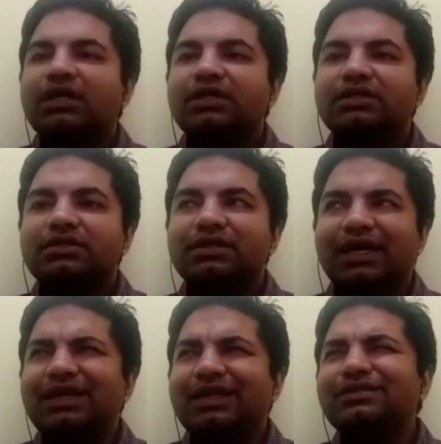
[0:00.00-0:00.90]
is,
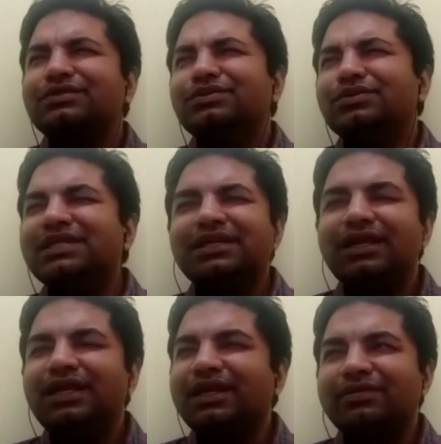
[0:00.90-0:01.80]
though
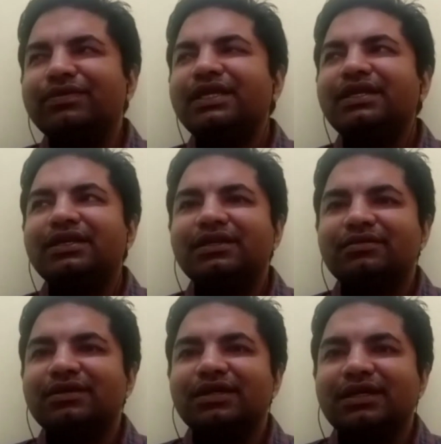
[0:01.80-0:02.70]
generally every
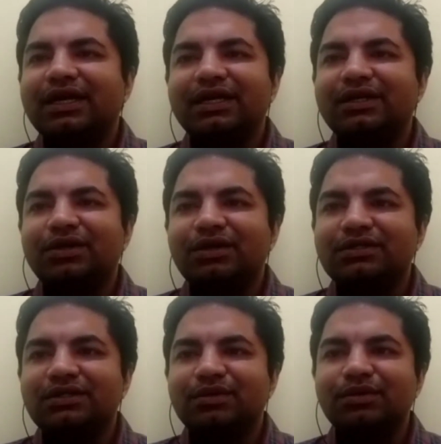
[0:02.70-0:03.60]
guy
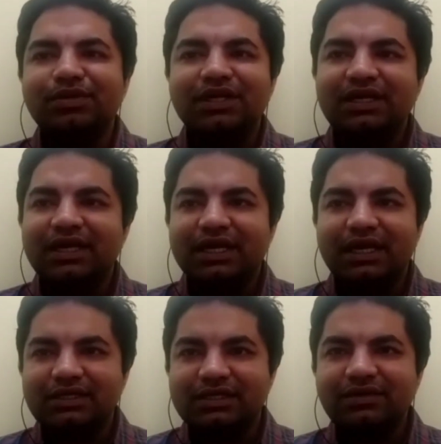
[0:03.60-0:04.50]
talks about burn rate
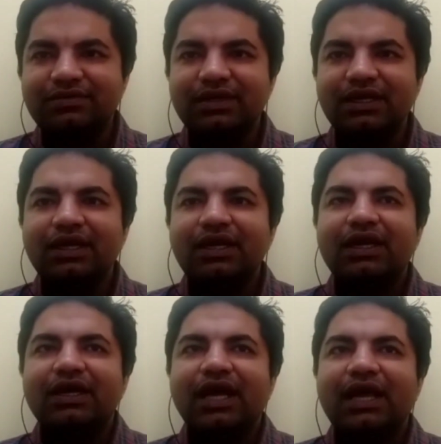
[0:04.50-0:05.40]
and stuff,
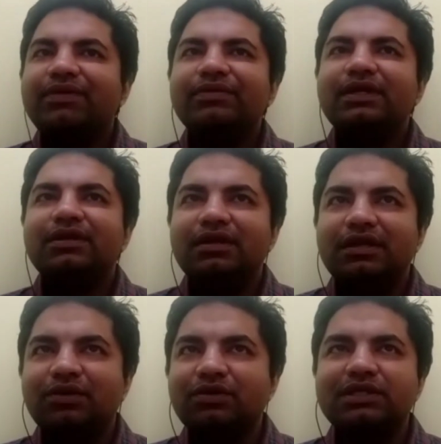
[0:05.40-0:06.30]
everyone
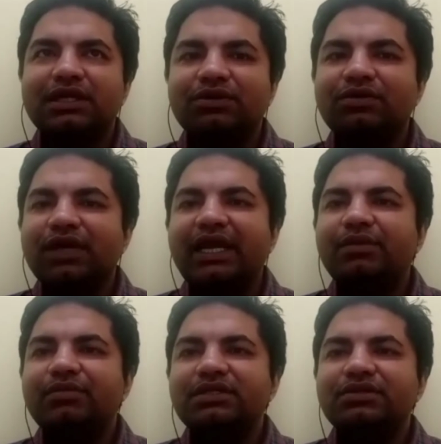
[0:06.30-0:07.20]
knows that,
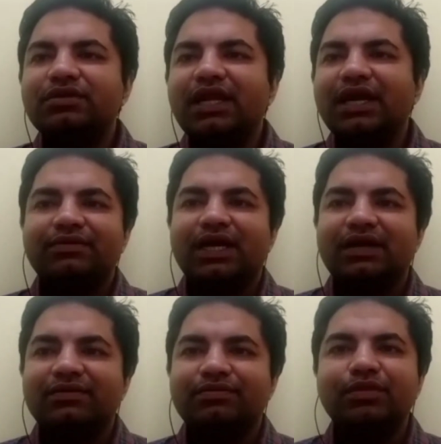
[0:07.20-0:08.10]
18 months you will have to
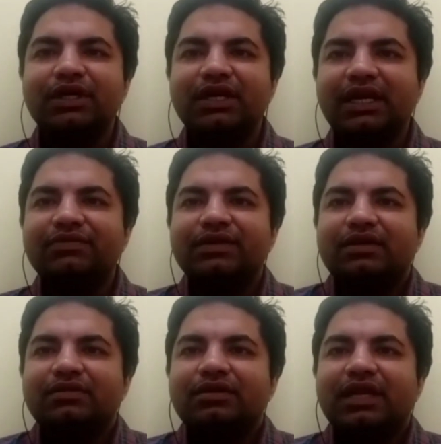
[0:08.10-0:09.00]
have burn rate. If you
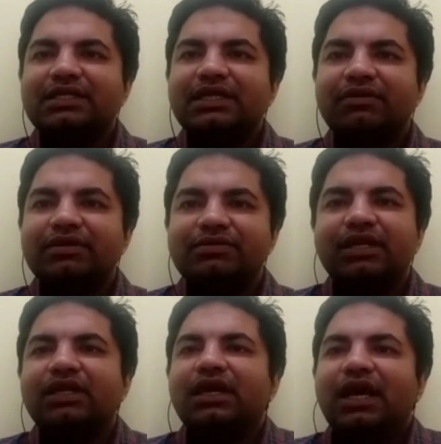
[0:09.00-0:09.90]
are raising
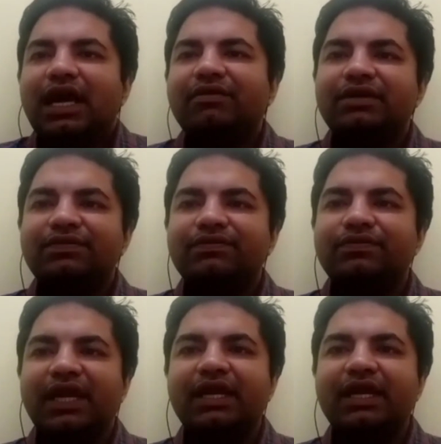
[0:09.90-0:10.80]
investment, have enough
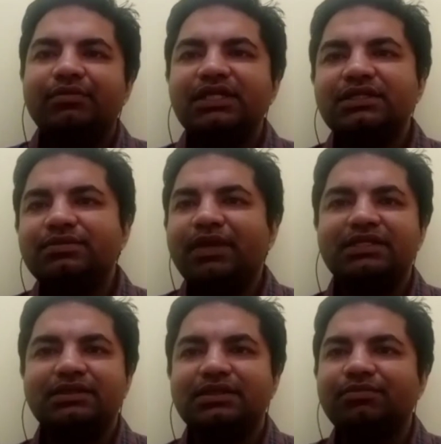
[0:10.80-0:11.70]
for 18 months plus
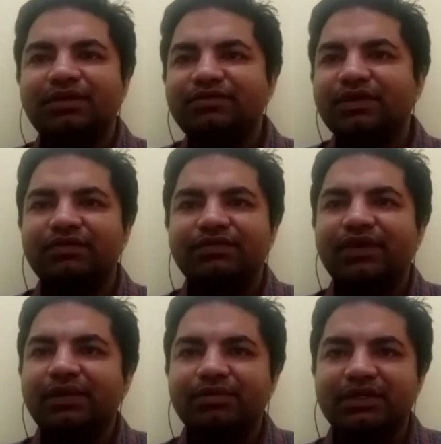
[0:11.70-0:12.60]
some buffer of
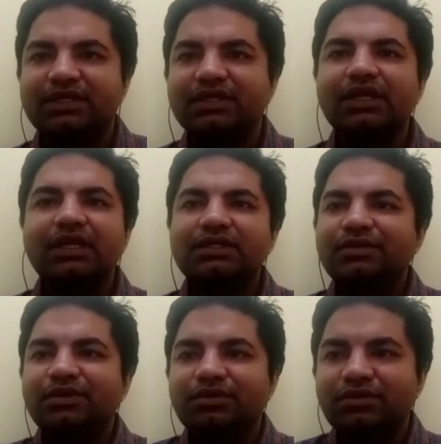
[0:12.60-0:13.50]
20%,
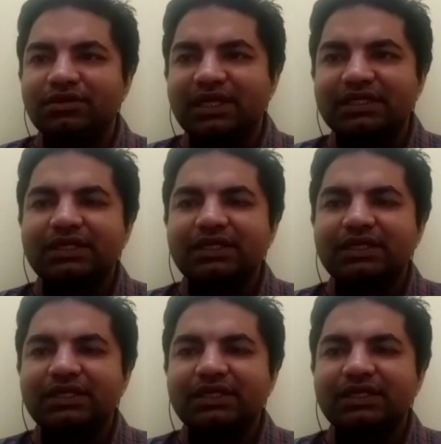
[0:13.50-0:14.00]
something on those things.